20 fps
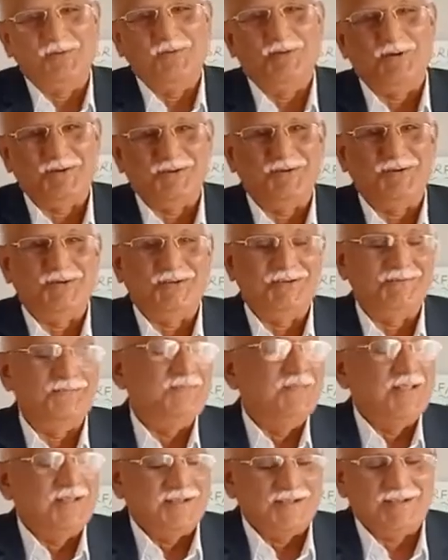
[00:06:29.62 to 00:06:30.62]
book,
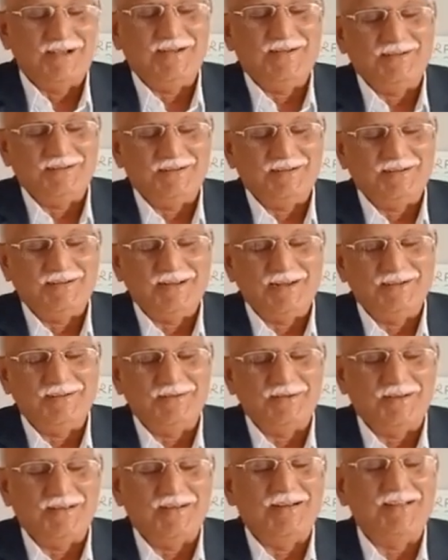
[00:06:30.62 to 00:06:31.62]
Guide to
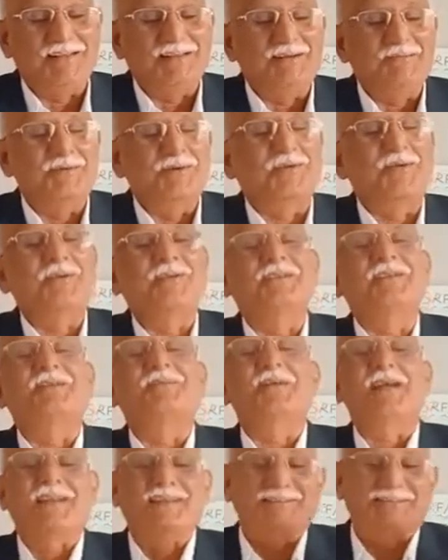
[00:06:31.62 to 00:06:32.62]
Agricultural Meteorological
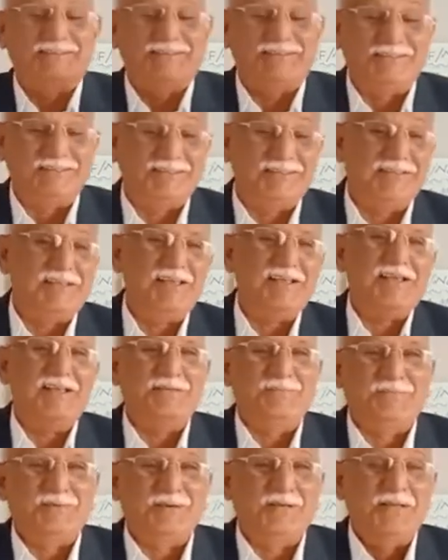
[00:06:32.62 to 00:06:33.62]
Practices,
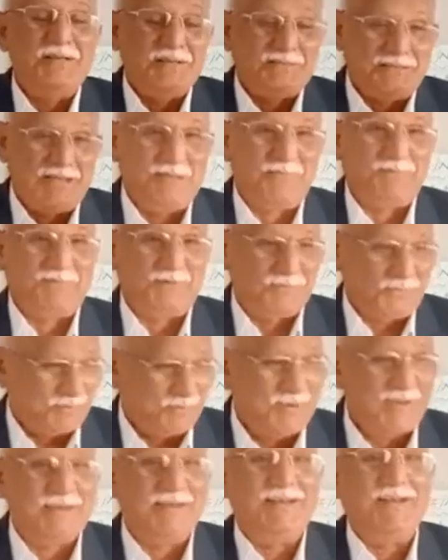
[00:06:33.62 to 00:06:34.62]
GAMP, Chapter 2,
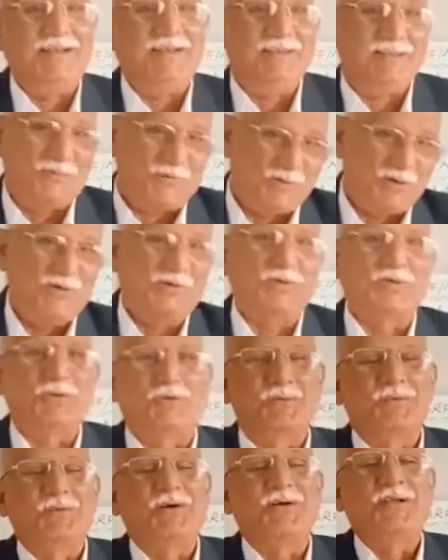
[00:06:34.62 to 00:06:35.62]
highlight the world
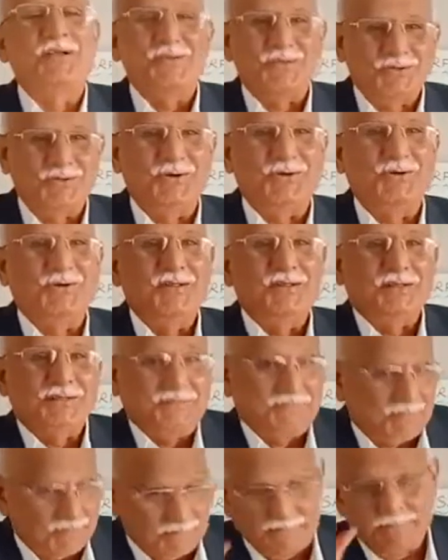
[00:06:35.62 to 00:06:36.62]
group. So,
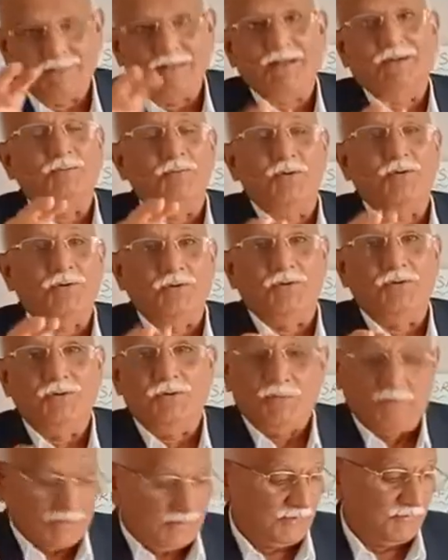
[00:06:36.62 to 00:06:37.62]
in that book,
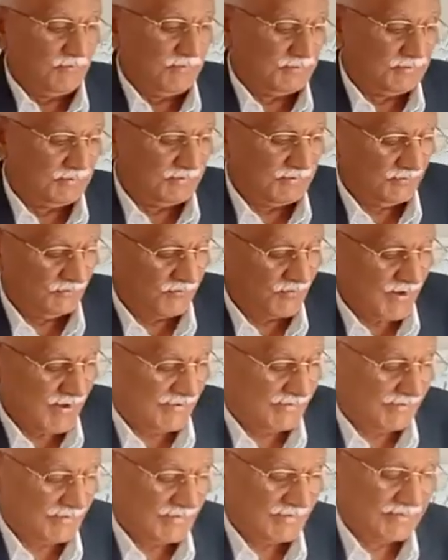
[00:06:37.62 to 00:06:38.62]
it was
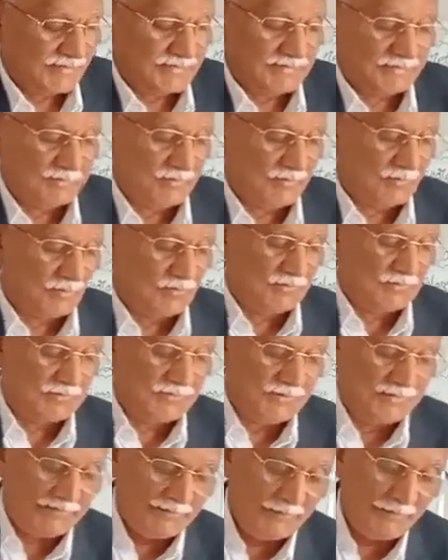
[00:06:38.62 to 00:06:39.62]
defined agricultural
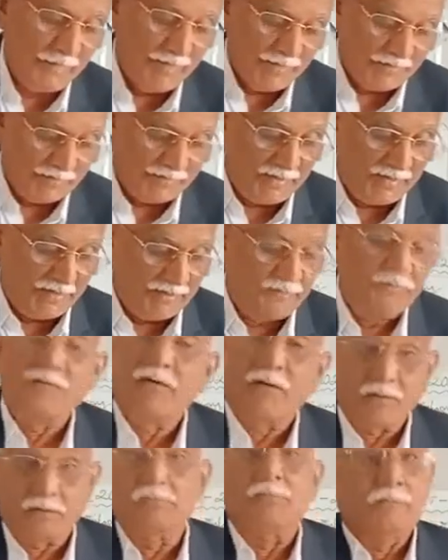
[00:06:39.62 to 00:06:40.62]
meteorologically,
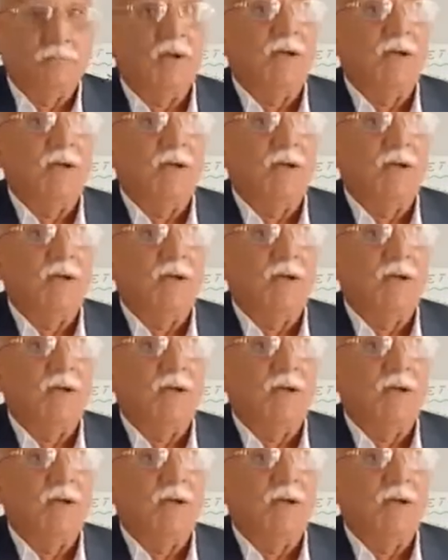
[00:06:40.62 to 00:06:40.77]
for